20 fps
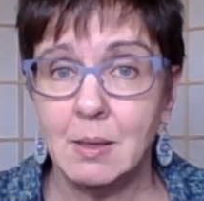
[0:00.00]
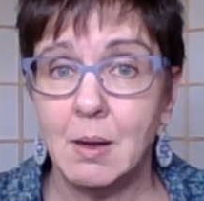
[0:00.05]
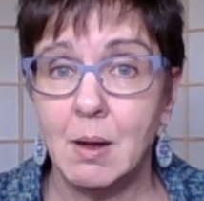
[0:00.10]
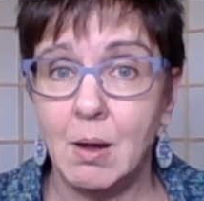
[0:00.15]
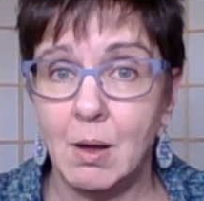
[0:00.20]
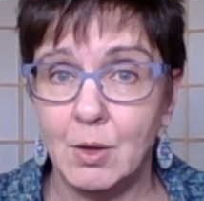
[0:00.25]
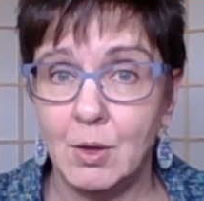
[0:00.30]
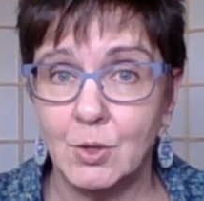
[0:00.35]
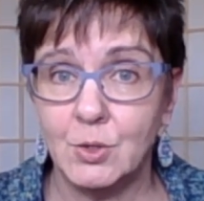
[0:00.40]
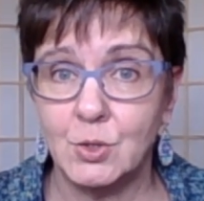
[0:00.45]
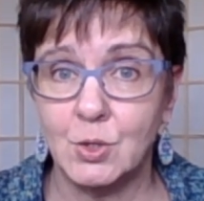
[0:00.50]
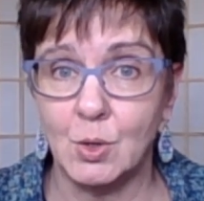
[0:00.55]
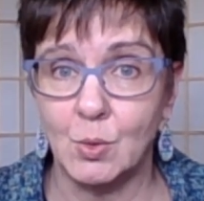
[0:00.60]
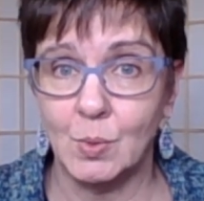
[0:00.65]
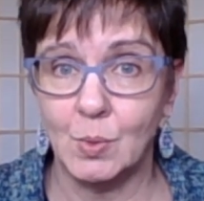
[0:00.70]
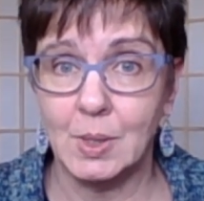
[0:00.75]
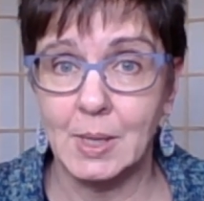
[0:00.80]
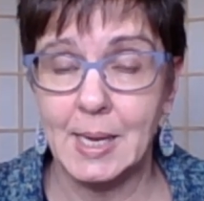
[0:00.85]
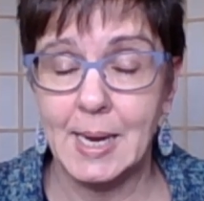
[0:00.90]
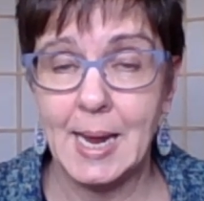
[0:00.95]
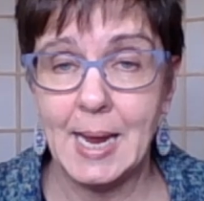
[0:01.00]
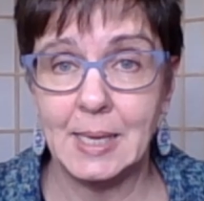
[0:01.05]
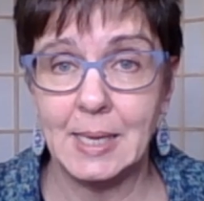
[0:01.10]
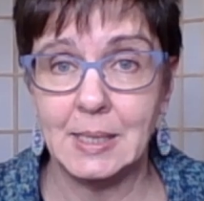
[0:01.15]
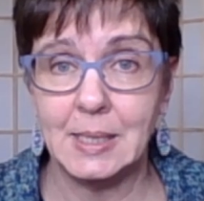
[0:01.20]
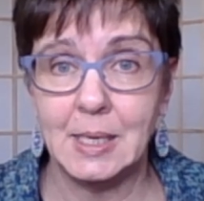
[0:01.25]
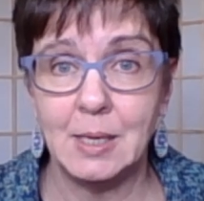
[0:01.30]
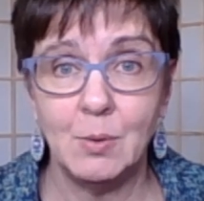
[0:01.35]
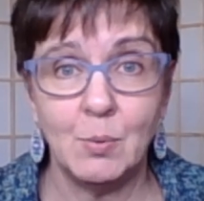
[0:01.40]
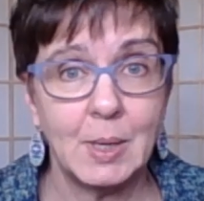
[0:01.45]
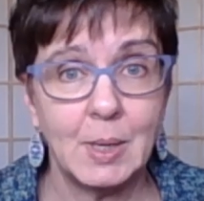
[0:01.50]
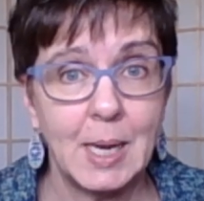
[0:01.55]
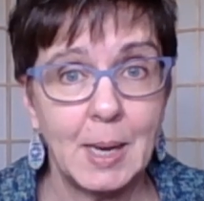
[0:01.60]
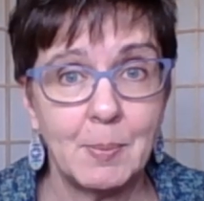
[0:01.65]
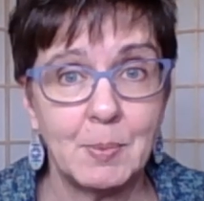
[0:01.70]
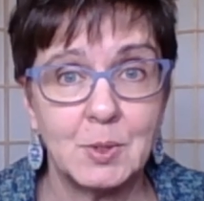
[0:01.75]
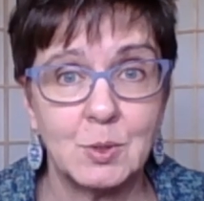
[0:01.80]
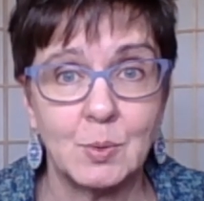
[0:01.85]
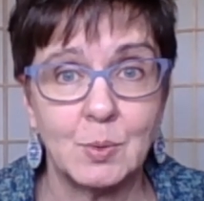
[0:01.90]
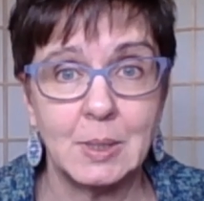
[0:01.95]
Also really handy. What
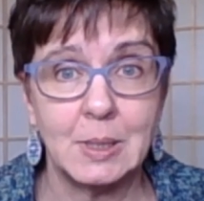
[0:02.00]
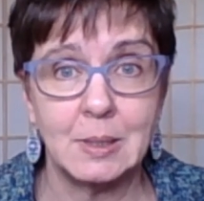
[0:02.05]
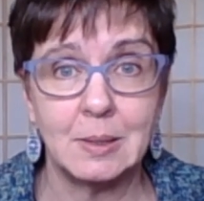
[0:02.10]
happens when a